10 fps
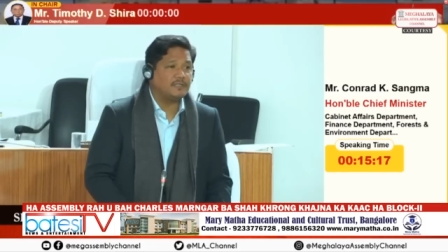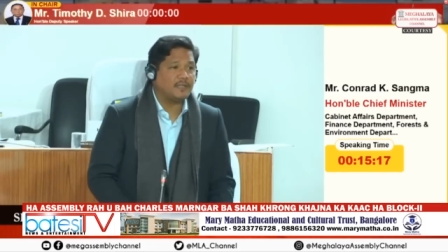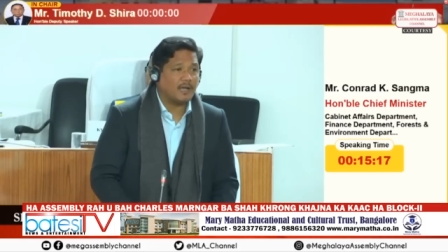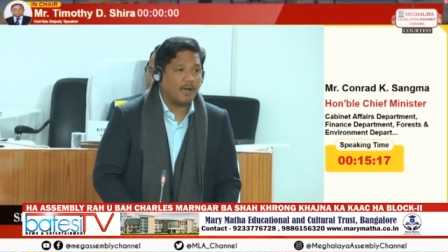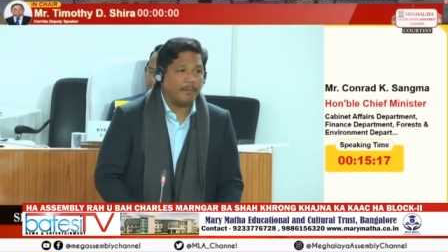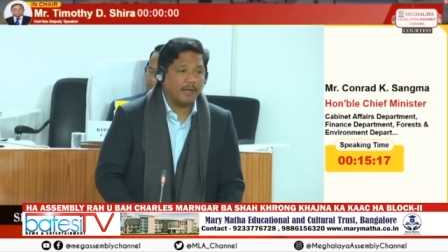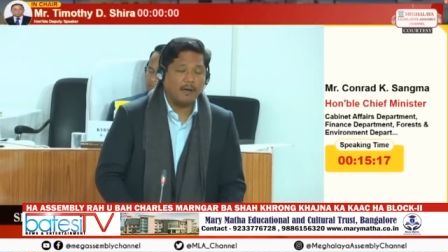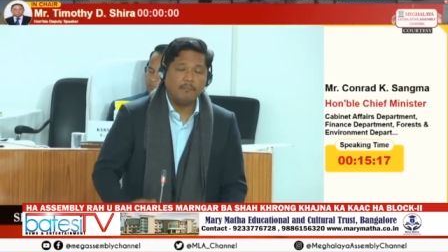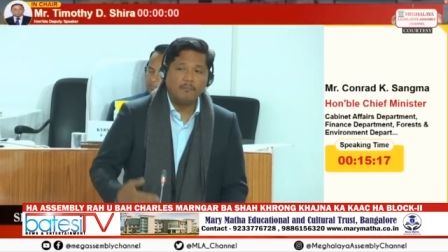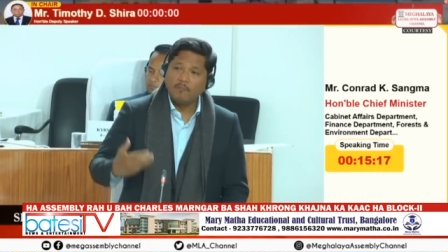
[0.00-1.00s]
that are coming
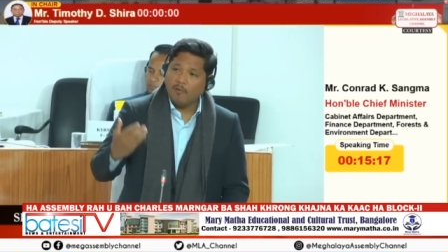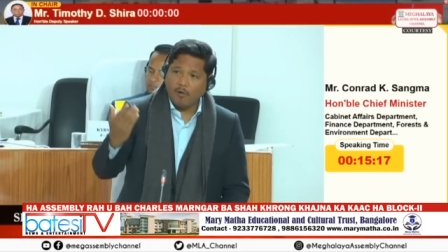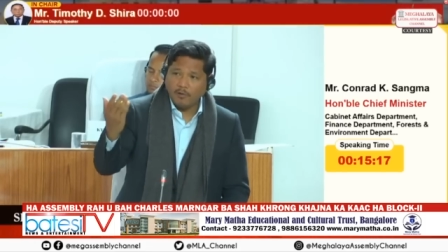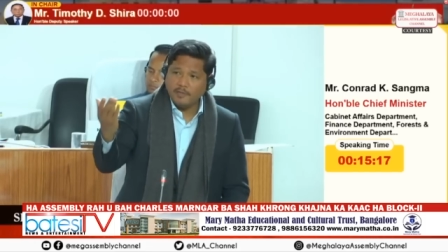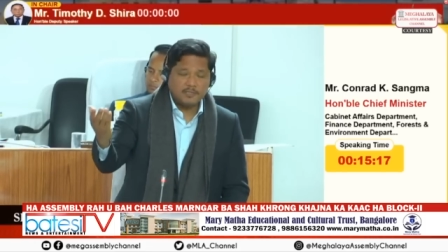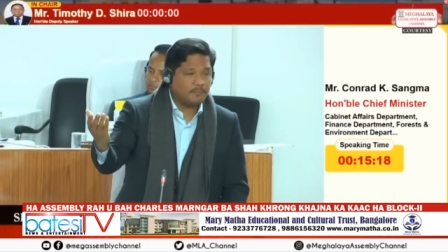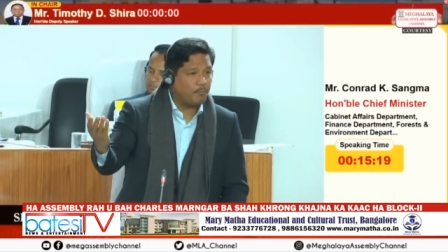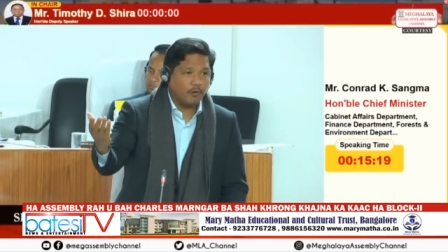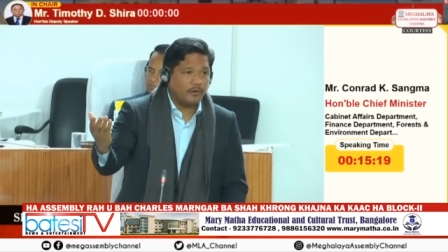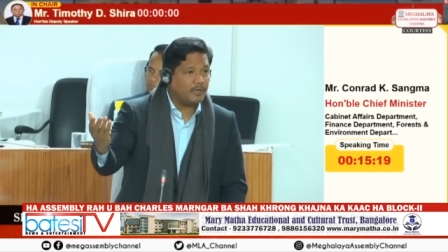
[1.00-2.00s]
up, all these
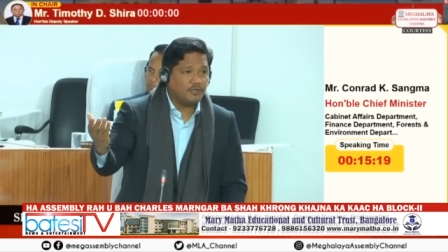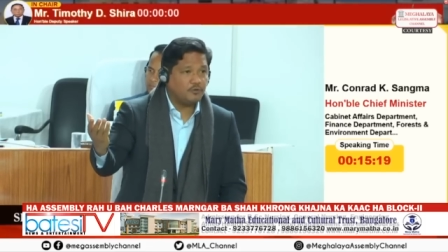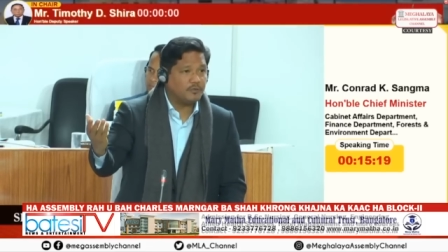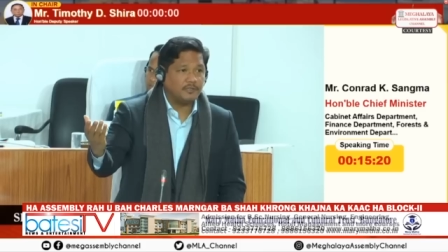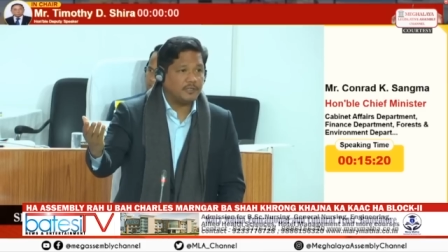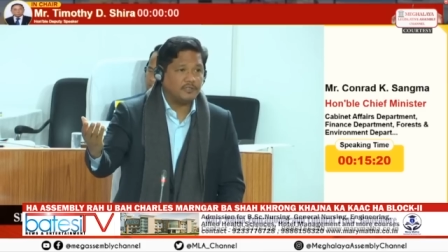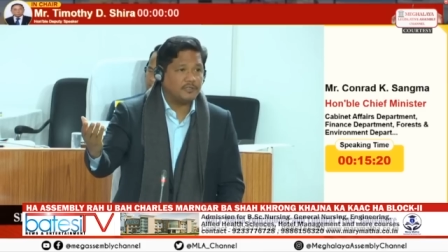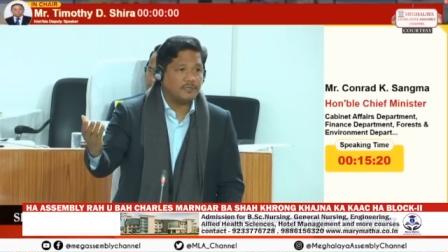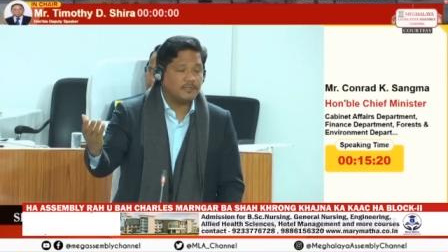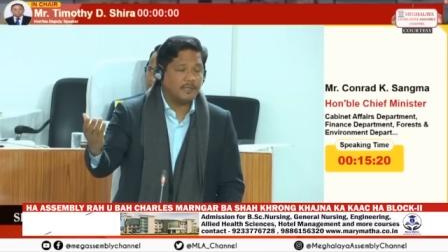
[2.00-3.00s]
border issues and
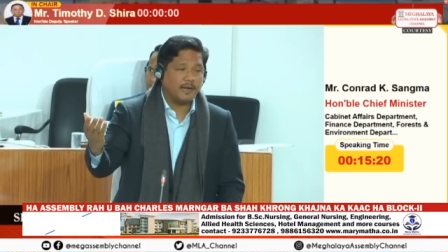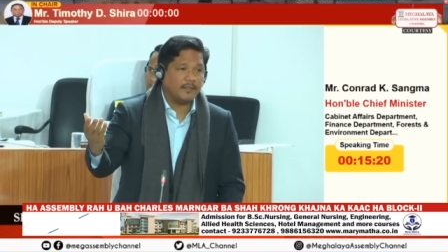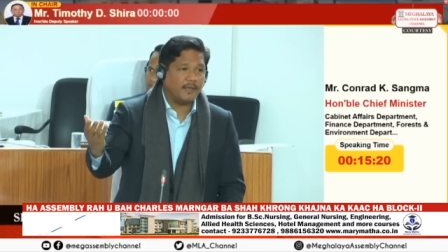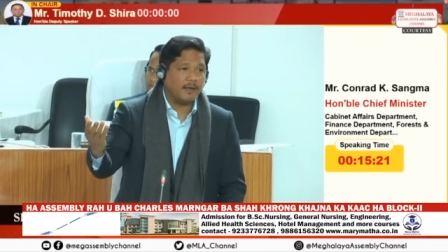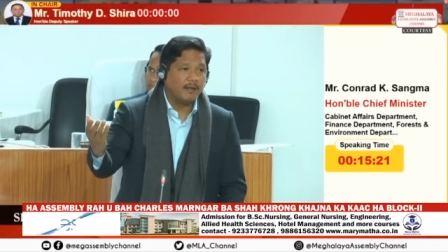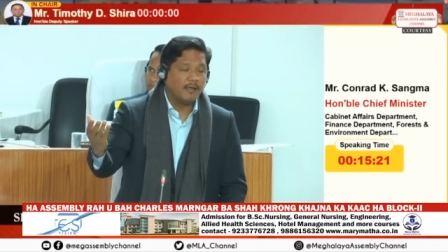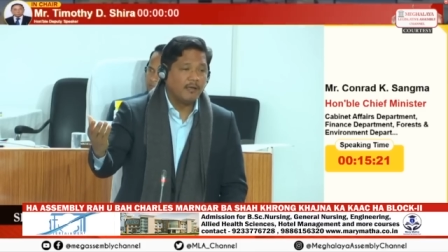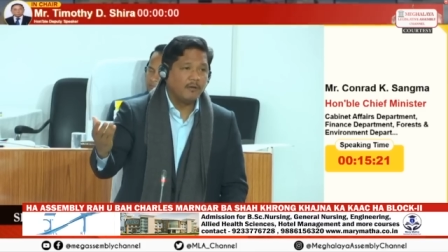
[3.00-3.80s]
tensions that are there,